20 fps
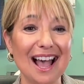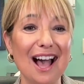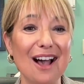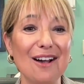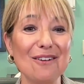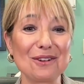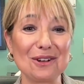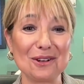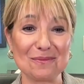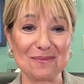
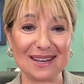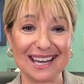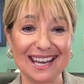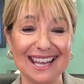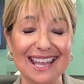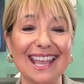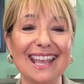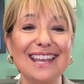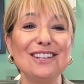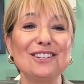how
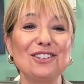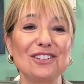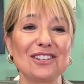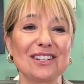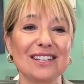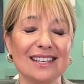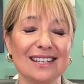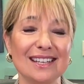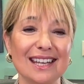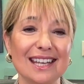
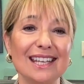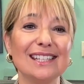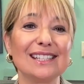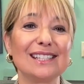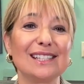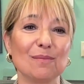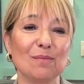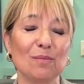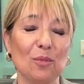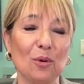communication
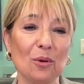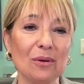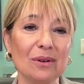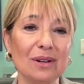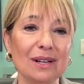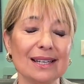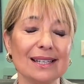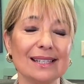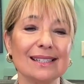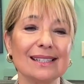is
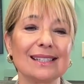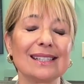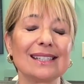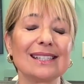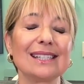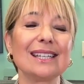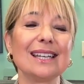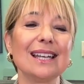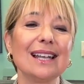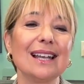
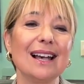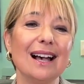important